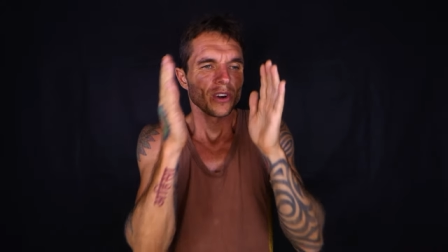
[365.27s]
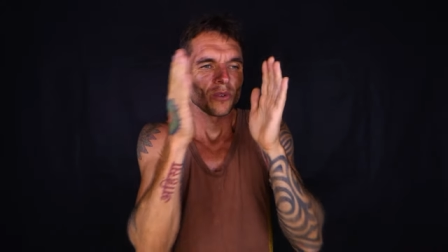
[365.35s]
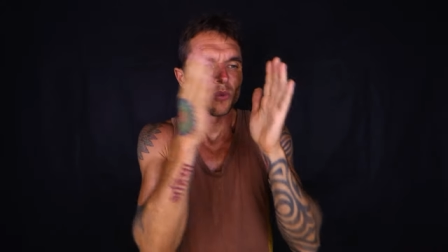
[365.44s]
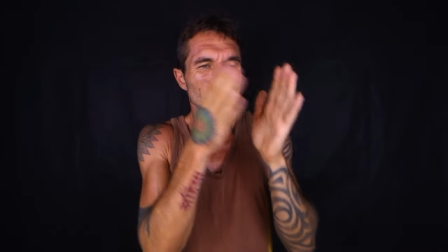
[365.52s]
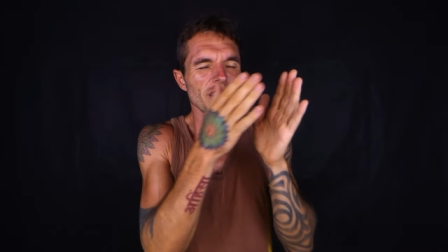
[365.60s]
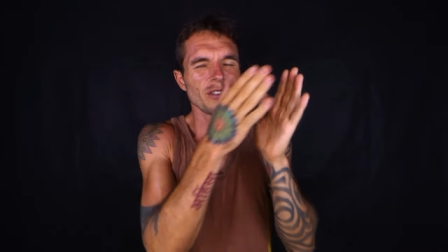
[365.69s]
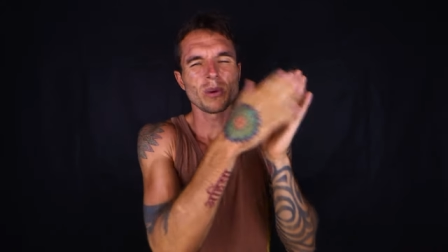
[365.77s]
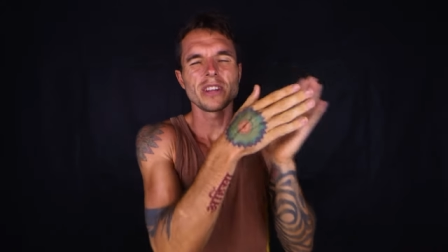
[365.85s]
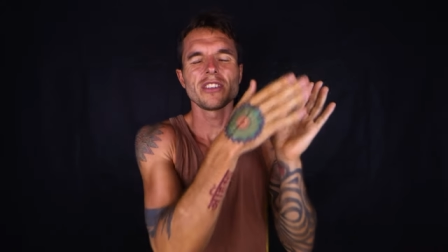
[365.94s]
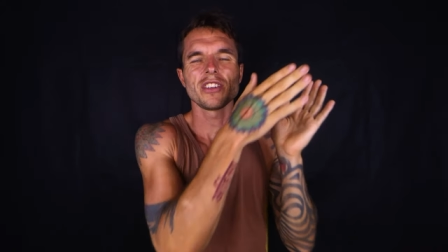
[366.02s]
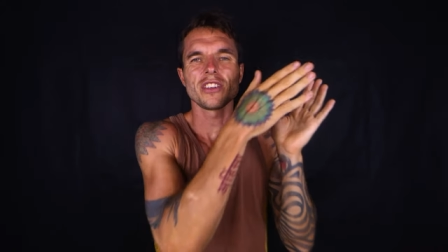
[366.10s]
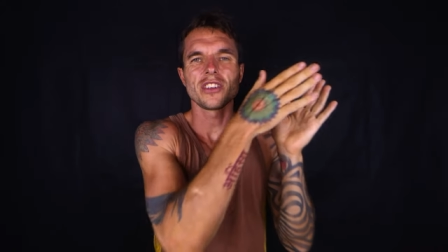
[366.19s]
whatever
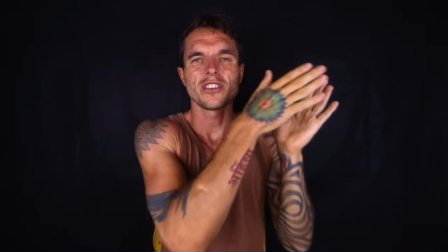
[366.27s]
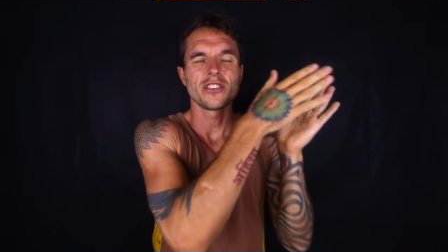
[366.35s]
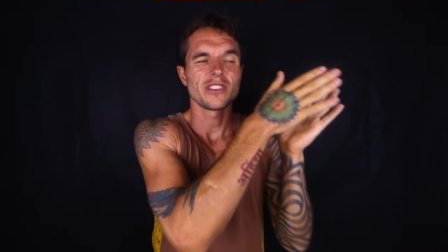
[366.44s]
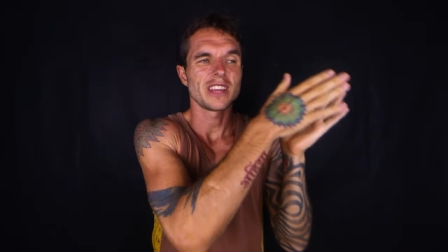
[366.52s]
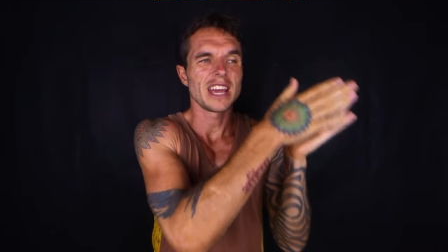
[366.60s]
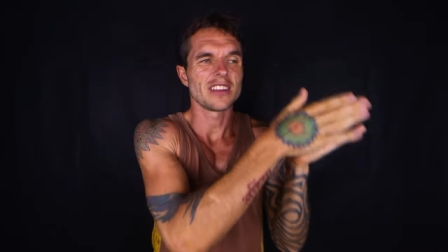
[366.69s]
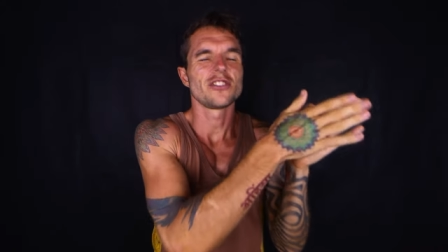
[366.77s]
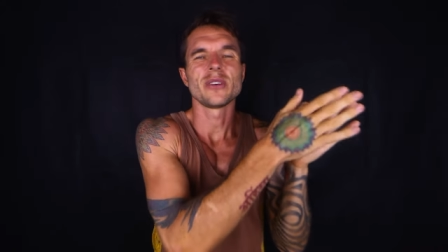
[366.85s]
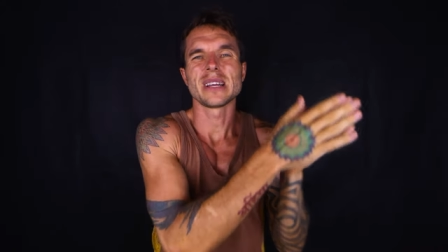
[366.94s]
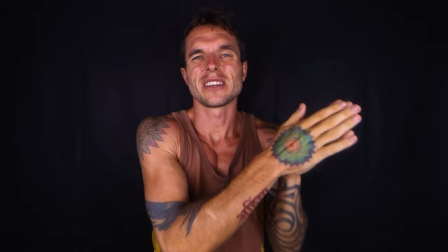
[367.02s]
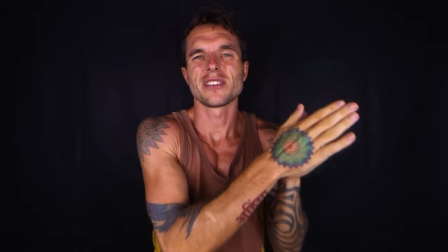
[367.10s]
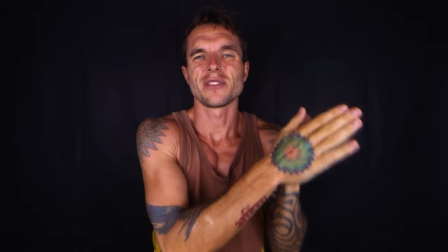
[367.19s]
one gets you
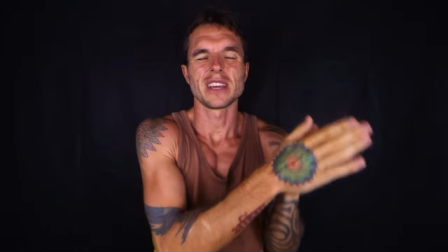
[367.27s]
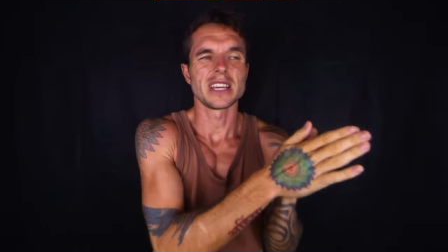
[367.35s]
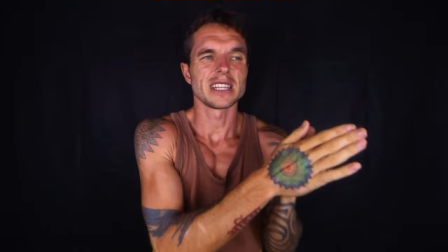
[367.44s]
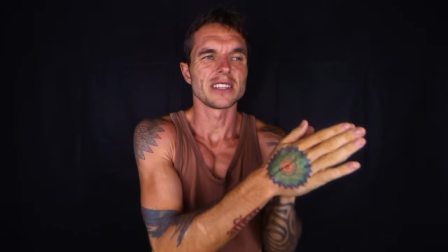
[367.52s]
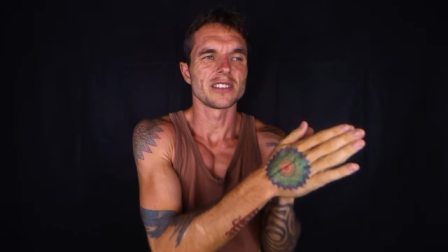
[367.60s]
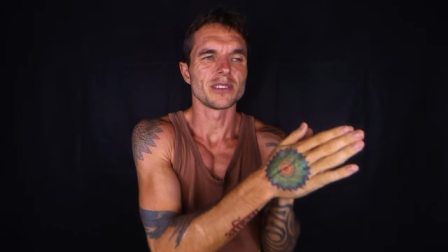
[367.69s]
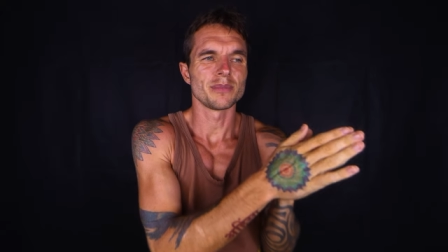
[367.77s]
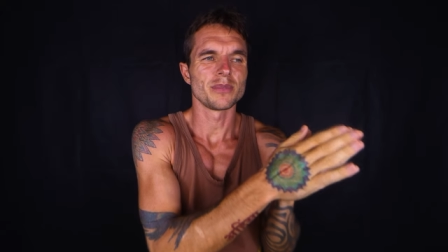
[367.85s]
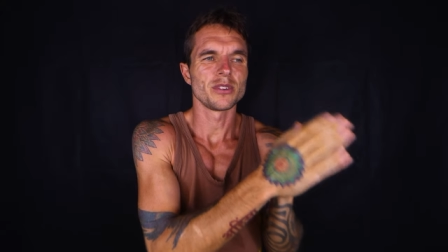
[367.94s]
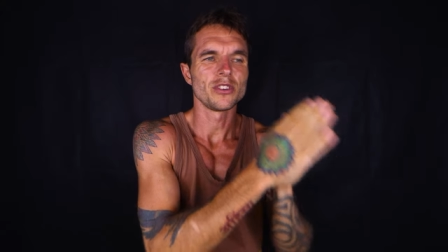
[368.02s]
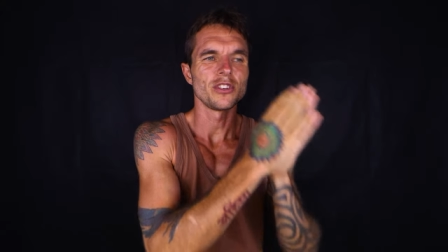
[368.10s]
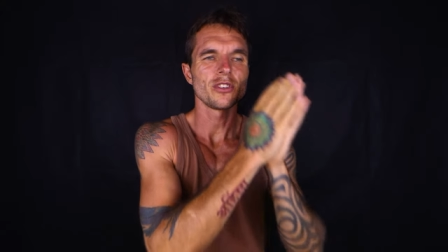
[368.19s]
into veganism,
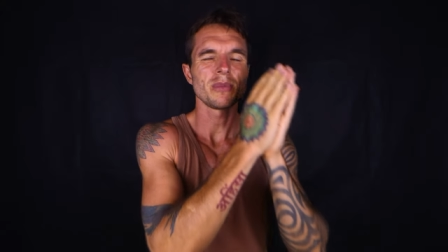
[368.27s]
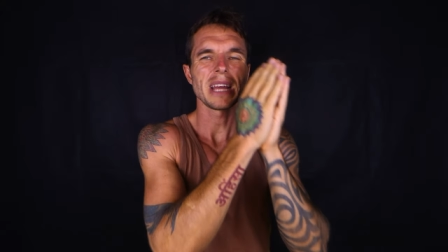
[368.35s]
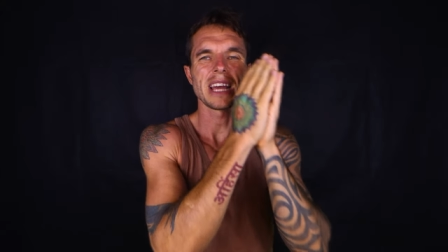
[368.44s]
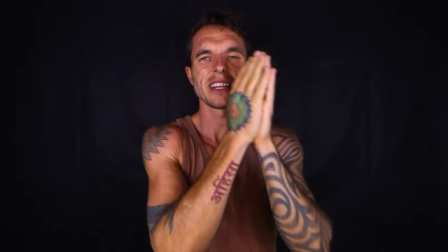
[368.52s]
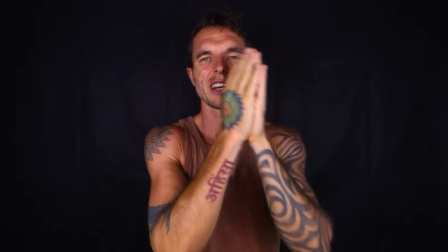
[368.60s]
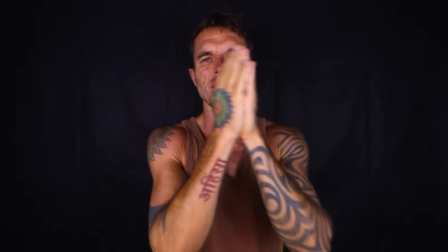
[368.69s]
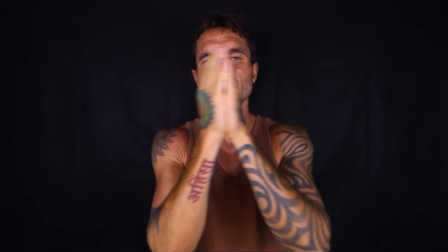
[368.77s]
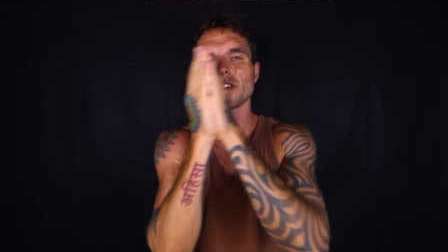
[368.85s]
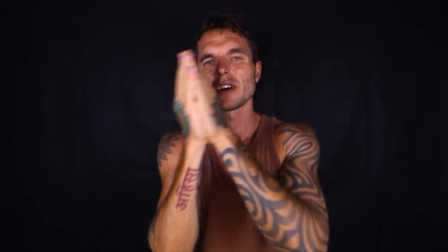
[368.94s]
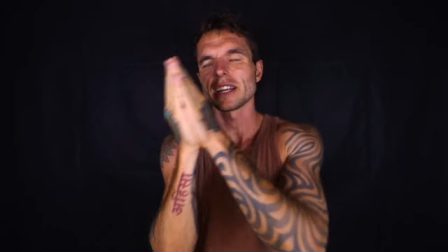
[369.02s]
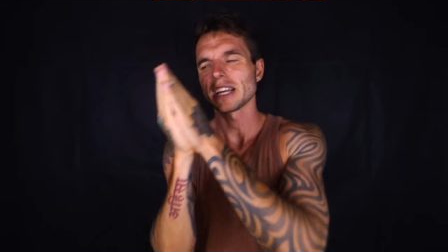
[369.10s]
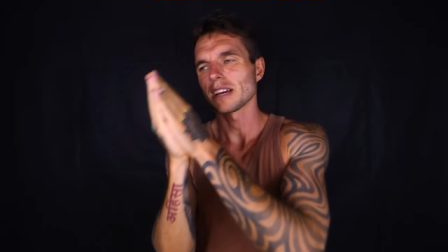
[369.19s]
you normally end up
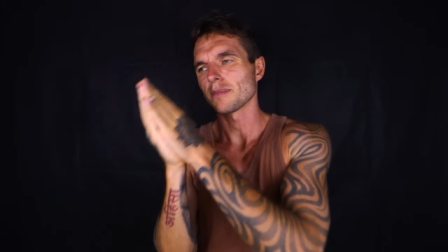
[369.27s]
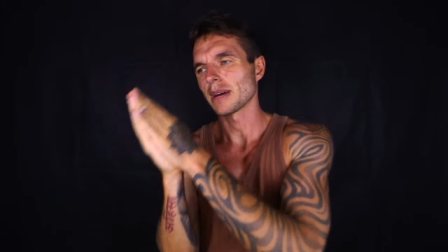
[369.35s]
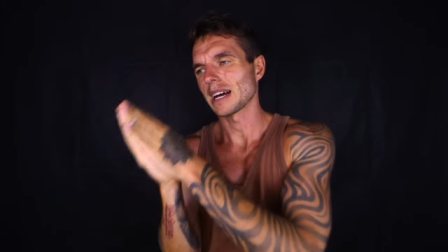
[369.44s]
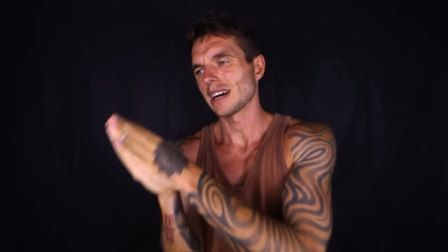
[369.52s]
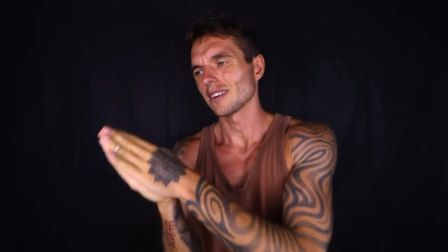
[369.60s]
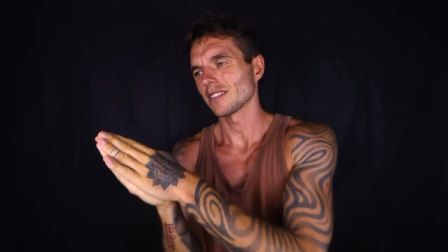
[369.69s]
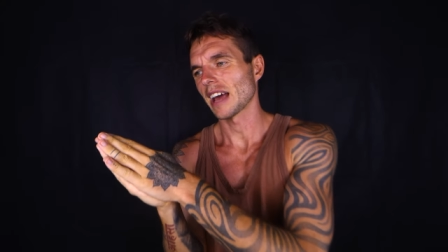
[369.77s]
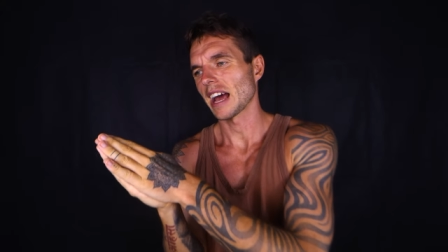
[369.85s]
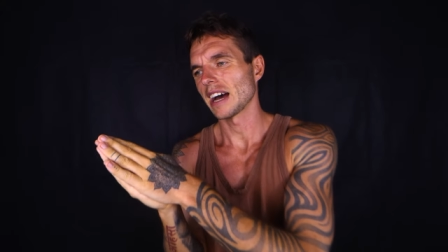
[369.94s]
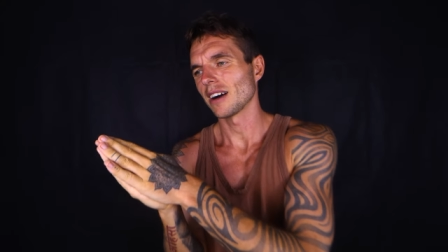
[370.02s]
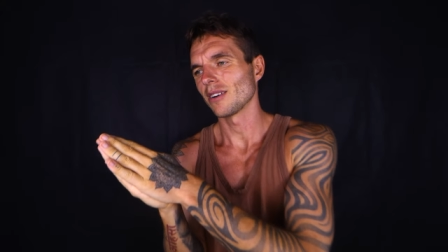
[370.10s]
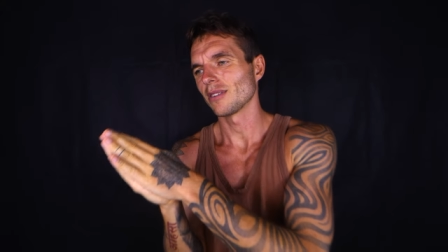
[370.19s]
finding about
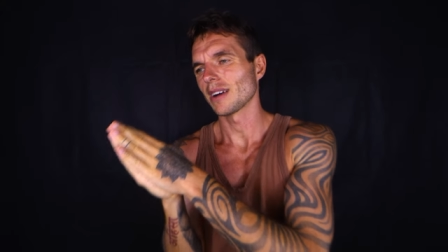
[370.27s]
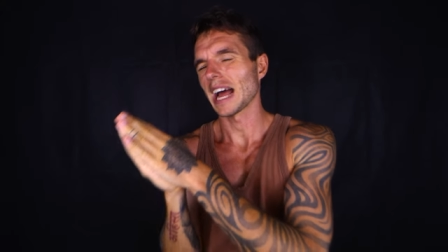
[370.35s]
how